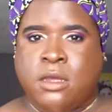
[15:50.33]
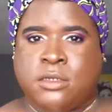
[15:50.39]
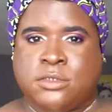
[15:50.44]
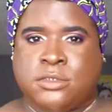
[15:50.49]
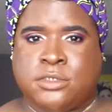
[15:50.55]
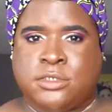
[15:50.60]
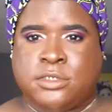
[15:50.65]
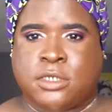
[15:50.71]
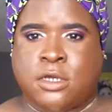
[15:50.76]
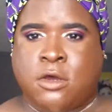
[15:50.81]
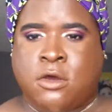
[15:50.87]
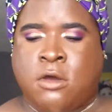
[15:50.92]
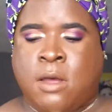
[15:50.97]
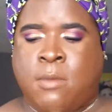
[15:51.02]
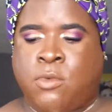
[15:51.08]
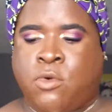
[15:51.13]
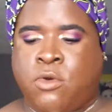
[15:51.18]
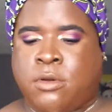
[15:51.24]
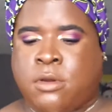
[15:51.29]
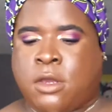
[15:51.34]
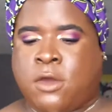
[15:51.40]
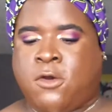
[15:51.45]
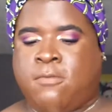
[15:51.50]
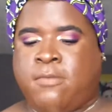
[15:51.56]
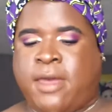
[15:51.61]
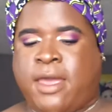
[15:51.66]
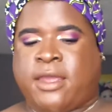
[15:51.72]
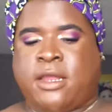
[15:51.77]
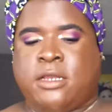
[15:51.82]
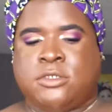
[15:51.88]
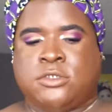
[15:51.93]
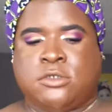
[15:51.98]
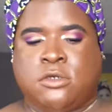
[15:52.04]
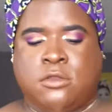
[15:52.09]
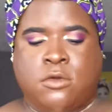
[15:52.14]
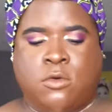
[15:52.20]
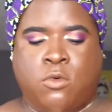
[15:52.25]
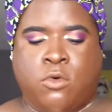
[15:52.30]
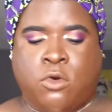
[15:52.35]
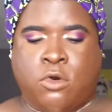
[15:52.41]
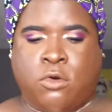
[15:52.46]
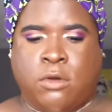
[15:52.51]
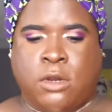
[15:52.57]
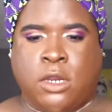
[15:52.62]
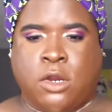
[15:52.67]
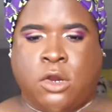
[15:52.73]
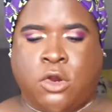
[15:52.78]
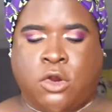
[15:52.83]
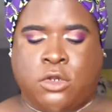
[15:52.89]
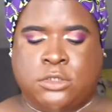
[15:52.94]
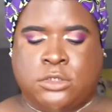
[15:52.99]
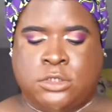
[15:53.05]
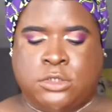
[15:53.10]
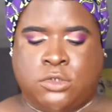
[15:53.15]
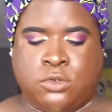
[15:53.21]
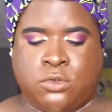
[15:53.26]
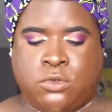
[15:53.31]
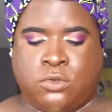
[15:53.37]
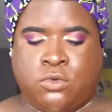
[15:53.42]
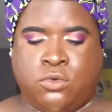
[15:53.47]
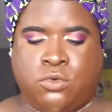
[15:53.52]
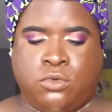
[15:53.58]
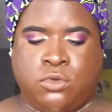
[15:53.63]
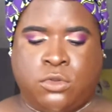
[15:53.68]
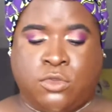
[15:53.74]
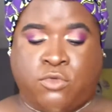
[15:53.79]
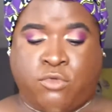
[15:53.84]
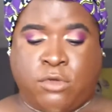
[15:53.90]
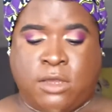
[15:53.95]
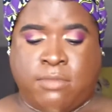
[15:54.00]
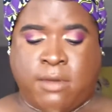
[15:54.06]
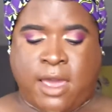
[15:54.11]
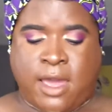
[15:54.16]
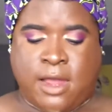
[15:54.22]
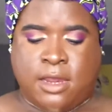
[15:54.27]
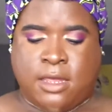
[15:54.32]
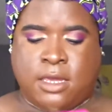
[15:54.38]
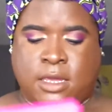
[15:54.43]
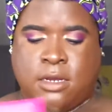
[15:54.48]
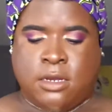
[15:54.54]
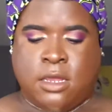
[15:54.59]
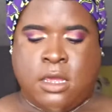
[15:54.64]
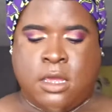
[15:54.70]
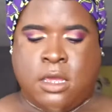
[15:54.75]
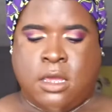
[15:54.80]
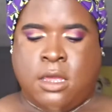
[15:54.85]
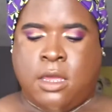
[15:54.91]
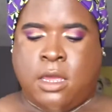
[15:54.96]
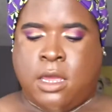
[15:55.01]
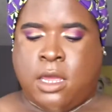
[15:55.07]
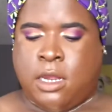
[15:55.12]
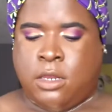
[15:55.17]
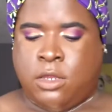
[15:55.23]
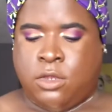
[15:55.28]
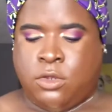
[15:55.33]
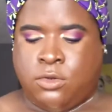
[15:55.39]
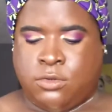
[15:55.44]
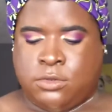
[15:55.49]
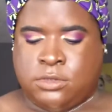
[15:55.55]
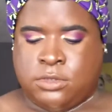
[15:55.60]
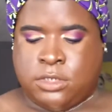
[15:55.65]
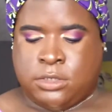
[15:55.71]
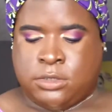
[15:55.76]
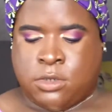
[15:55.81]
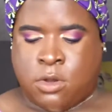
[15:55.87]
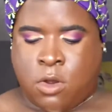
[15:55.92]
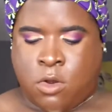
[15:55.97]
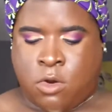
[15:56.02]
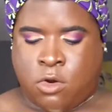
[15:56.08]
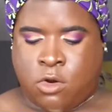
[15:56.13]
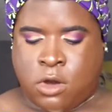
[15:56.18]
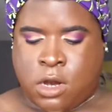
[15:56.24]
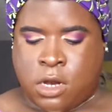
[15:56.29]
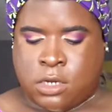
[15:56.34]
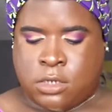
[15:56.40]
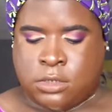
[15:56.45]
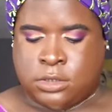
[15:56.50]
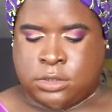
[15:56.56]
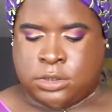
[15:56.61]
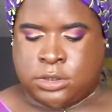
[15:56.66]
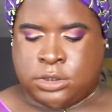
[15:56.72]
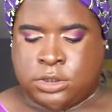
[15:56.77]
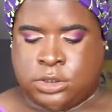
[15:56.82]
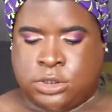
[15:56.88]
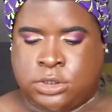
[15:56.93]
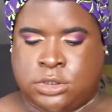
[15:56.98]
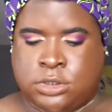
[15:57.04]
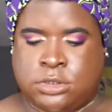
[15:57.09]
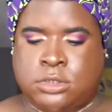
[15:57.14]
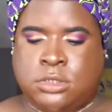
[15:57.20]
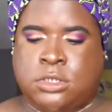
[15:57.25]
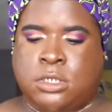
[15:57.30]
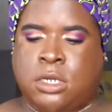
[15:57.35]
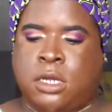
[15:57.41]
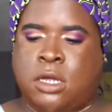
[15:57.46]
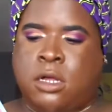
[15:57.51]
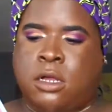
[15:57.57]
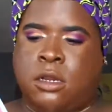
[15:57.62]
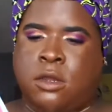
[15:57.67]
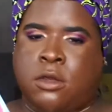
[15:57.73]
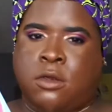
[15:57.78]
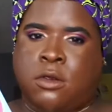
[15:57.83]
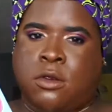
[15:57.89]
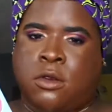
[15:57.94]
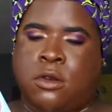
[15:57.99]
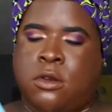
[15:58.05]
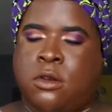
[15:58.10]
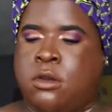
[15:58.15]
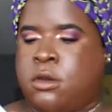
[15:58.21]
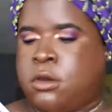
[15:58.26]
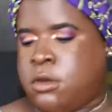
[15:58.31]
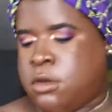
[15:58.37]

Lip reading: So I'm going to go back into the Warrior 2-3 palette and use this orange color,